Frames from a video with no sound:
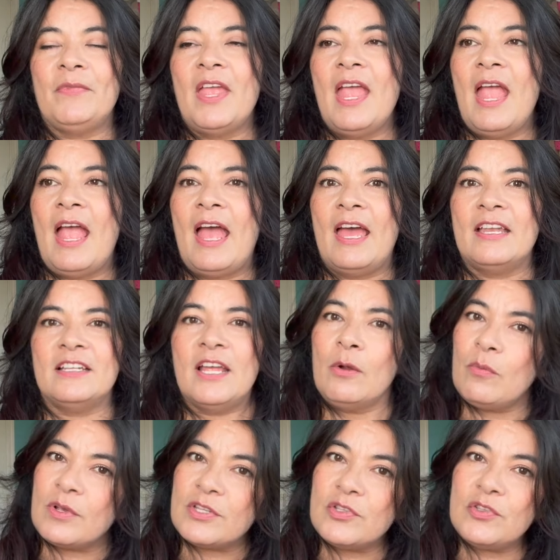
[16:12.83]
And there
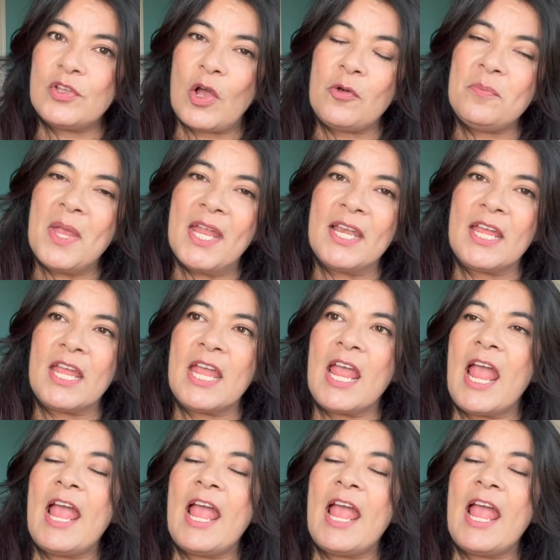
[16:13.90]
was so many,